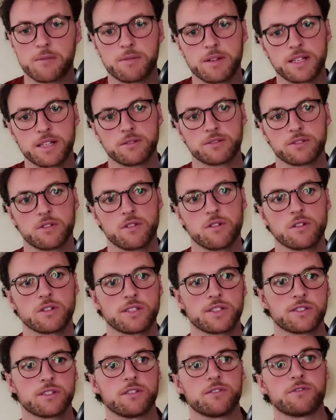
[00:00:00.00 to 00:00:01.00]
playing those chords
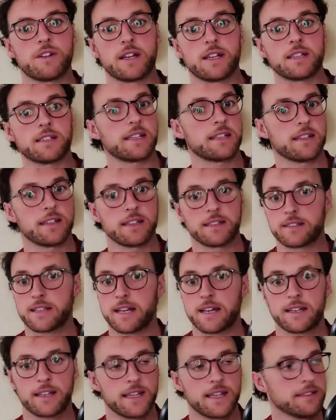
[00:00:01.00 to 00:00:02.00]
and stuff, and like
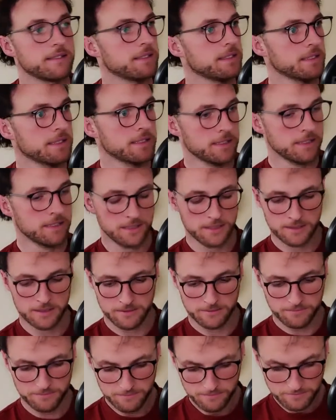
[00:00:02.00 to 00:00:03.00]
that again,
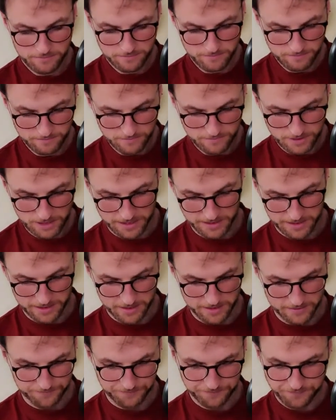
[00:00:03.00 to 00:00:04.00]
kind of
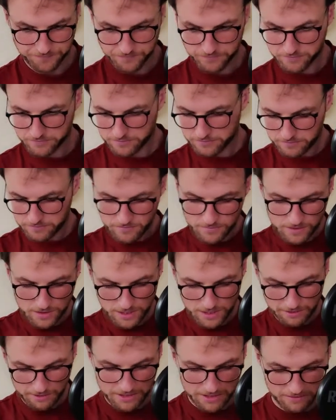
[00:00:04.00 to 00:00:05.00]
the
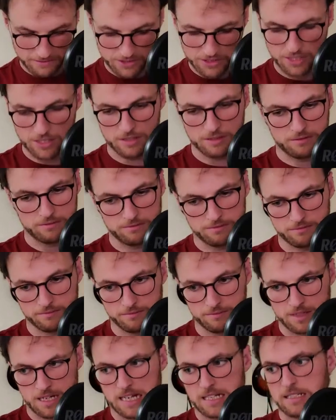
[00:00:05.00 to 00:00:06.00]
lyrics of a certain.
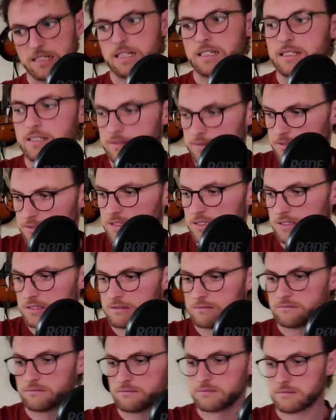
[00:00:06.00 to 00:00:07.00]
We had like
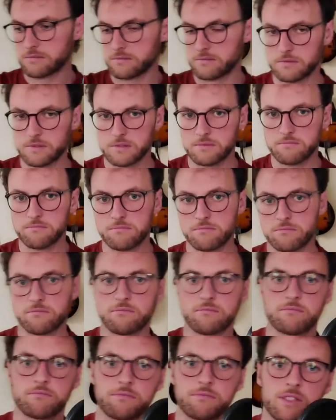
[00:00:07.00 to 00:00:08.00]
certain,
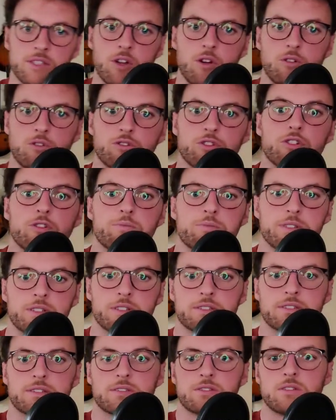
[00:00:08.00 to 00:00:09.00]

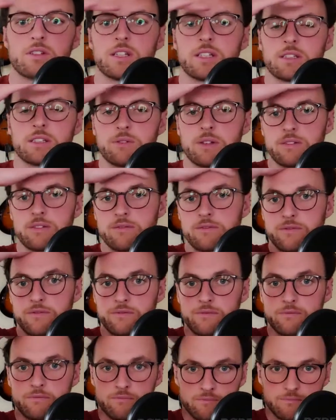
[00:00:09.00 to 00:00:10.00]
groupings. So like we had
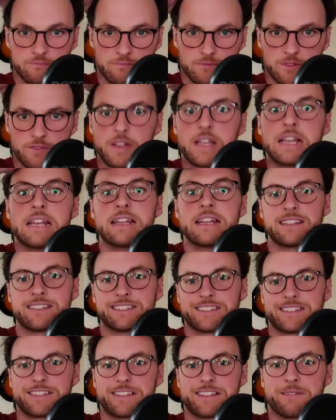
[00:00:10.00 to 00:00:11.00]

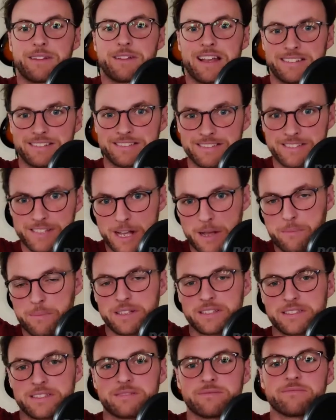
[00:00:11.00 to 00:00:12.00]
feelings, and then we had
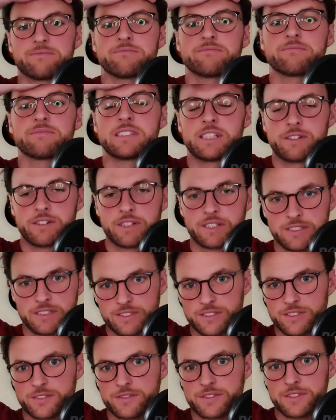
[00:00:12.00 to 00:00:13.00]
topics and lyrics and
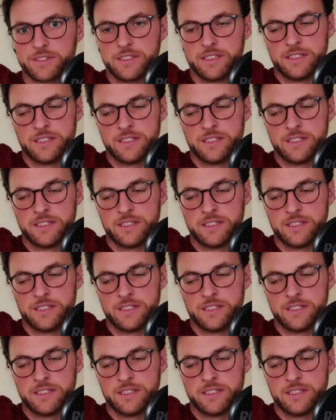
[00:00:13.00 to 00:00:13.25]
stuff, and